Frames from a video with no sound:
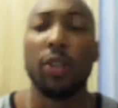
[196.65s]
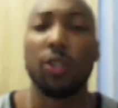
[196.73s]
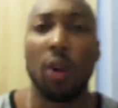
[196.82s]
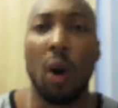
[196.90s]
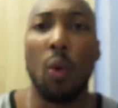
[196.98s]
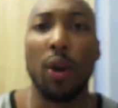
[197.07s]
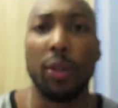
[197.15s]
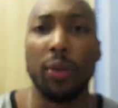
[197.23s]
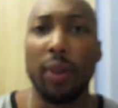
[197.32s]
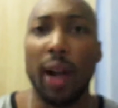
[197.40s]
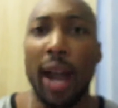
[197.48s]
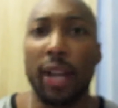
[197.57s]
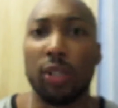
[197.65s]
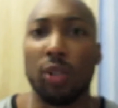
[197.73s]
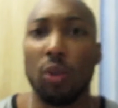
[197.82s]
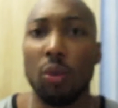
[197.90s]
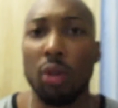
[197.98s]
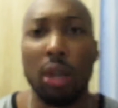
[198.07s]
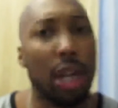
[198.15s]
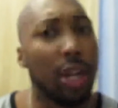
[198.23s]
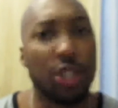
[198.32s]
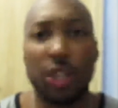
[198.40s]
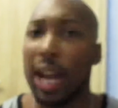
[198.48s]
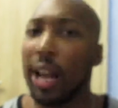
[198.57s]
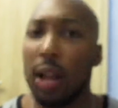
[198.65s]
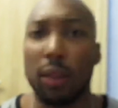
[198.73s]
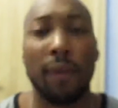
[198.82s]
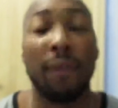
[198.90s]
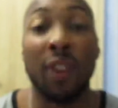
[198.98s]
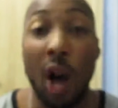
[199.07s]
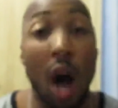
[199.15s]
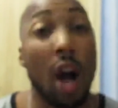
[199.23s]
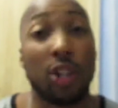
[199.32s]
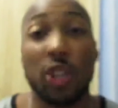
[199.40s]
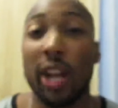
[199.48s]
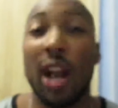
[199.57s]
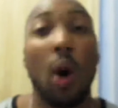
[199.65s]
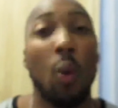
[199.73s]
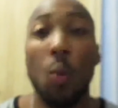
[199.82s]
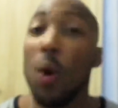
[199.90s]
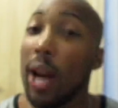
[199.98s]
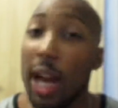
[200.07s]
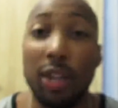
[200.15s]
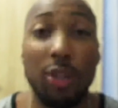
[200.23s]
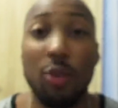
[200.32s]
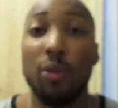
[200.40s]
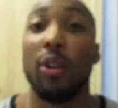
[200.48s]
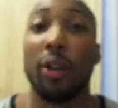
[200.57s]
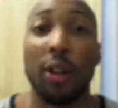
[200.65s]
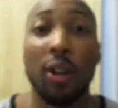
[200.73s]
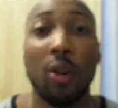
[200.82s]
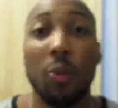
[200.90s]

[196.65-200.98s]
So I want you guys to check out the vlog. Check out what I do here.